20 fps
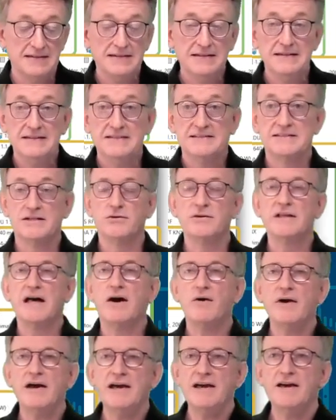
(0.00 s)
So now
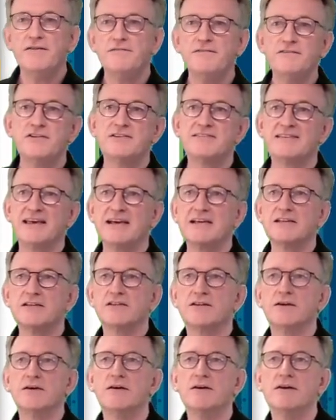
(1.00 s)
I have a second
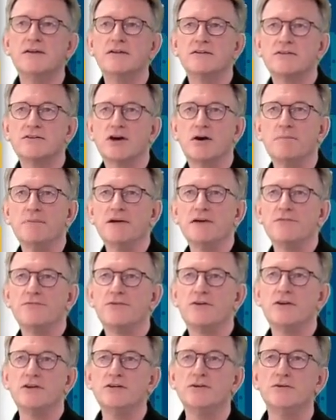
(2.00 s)
topic
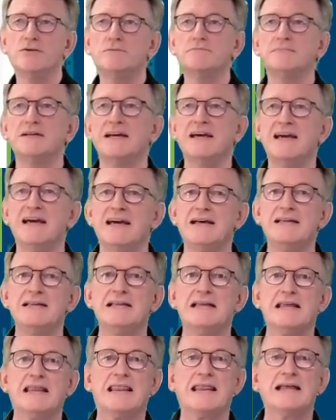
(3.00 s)
for you, and
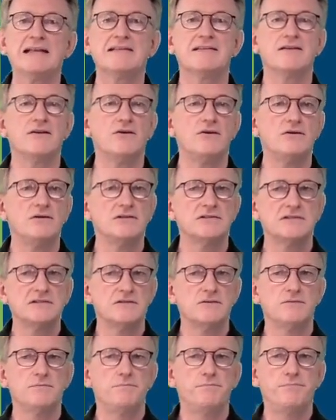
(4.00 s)
that's
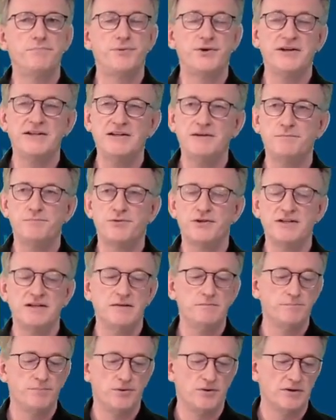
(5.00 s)
also pretty
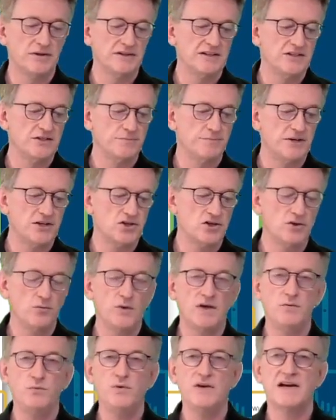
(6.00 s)
important, especially
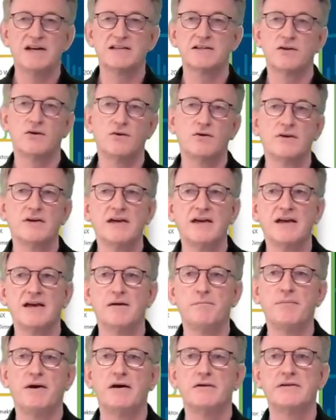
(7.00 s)
when we are talking
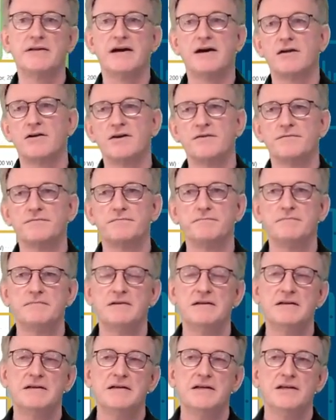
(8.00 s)
about RF.
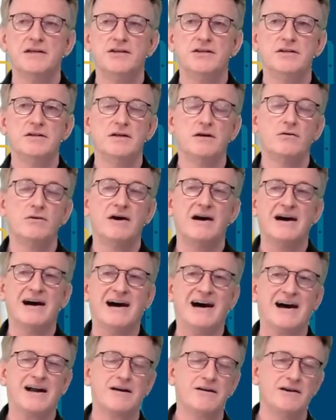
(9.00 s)
You know,
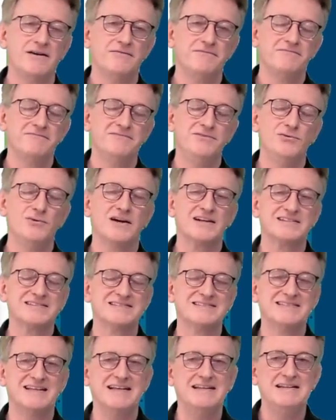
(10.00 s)
RF, you are
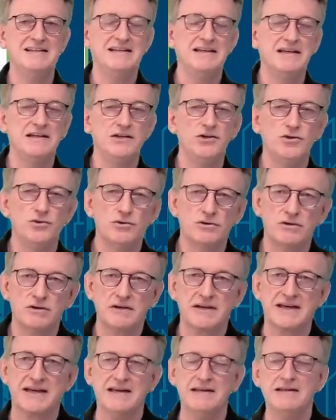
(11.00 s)
sending your
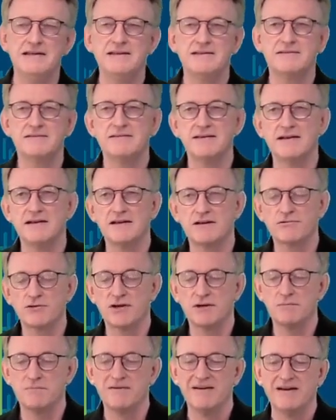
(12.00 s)
KNX
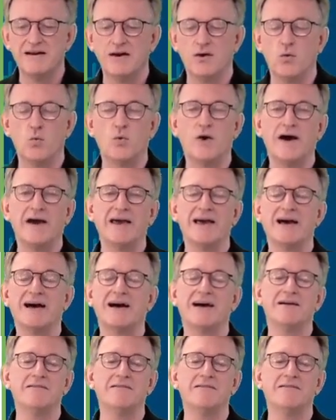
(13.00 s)
telegram via